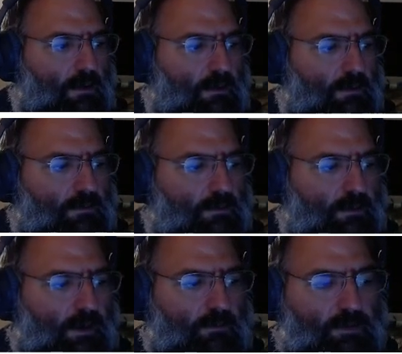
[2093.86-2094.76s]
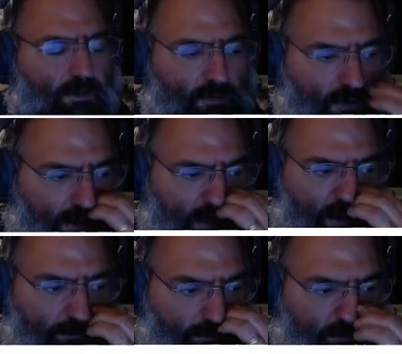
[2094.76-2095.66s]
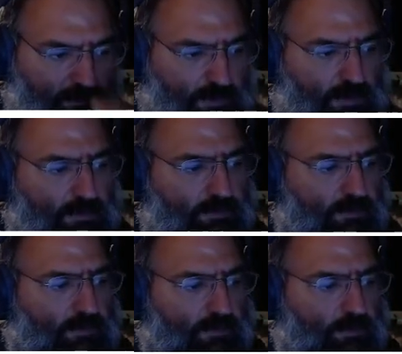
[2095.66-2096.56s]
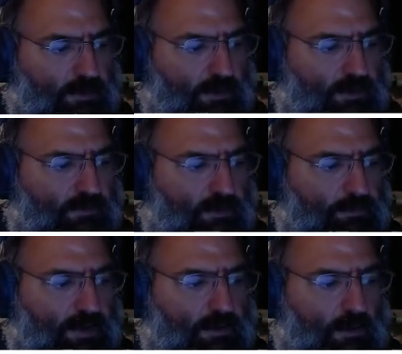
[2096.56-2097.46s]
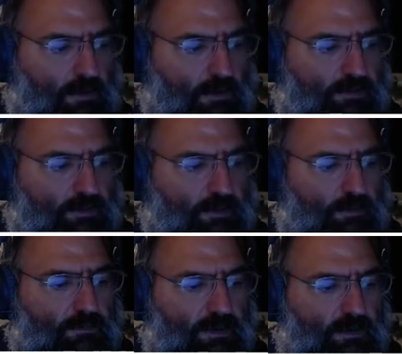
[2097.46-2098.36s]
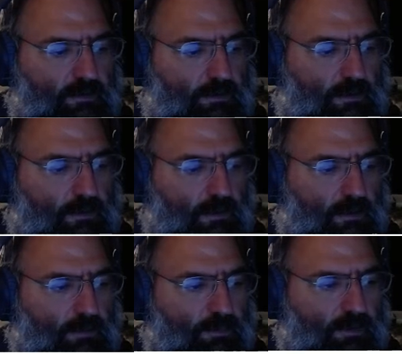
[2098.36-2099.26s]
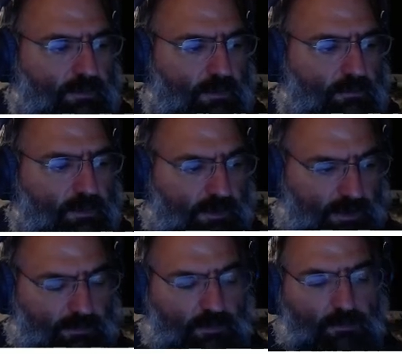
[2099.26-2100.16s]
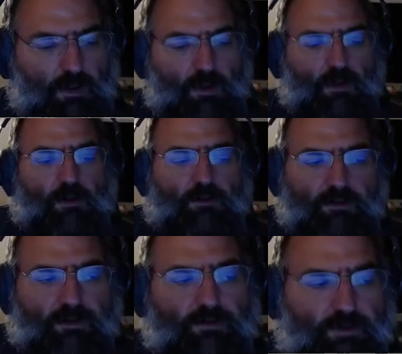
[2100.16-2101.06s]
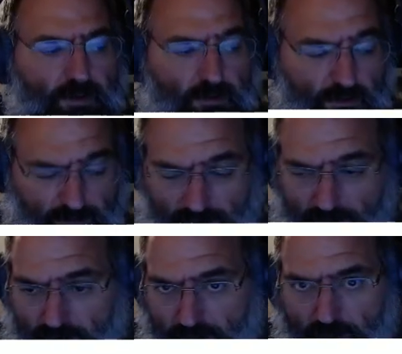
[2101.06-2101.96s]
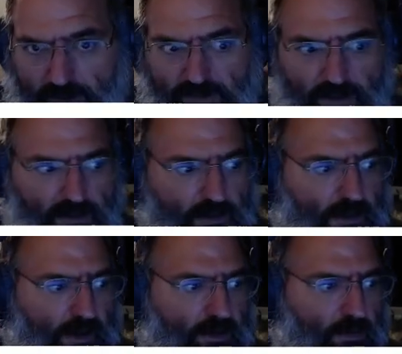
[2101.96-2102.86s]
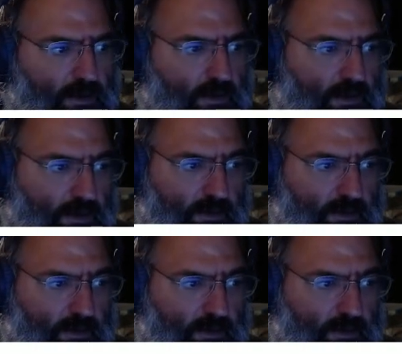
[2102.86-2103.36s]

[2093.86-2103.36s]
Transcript: Create with the UI, since it's pretty easy. Pick our cluster, take a look, preview of the table. This lets you take a look at what it's going to look like. It knows